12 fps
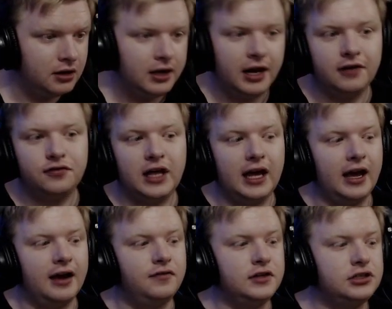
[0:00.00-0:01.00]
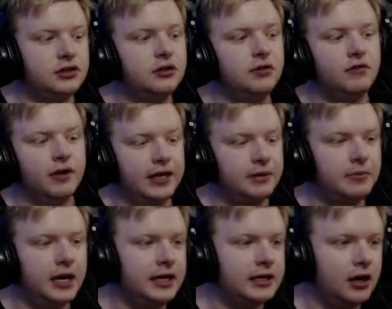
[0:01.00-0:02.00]
If they ever do a
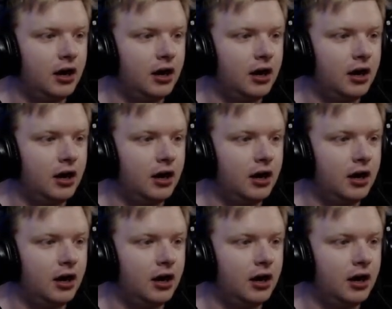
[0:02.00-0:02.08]
remake,